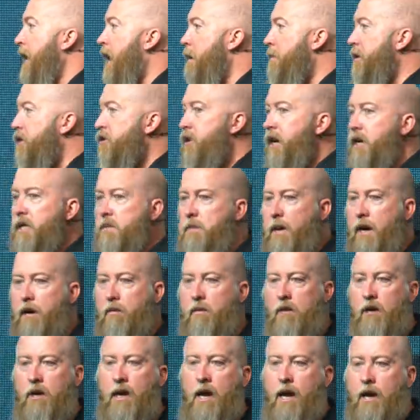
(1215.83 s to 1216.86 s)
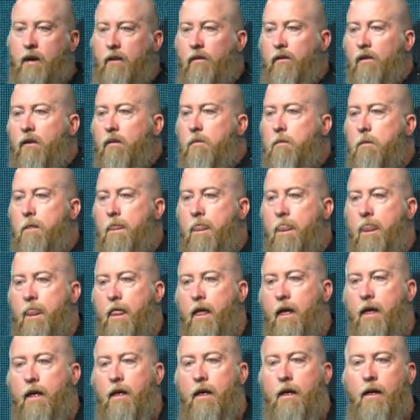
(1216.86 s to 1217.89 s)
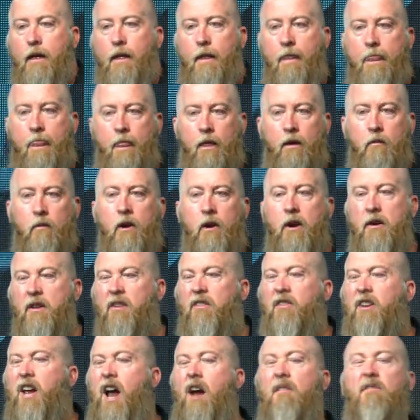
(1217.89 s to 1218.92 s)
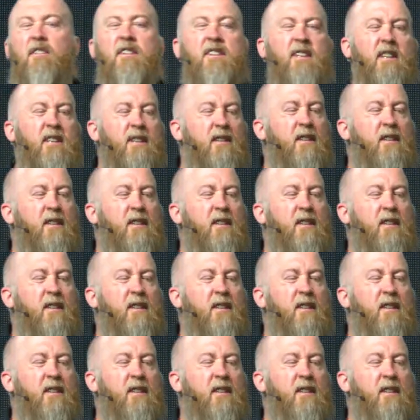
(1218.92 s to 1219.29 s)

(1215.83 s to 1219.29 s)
Can I be transparent with you guys? We are in this conference,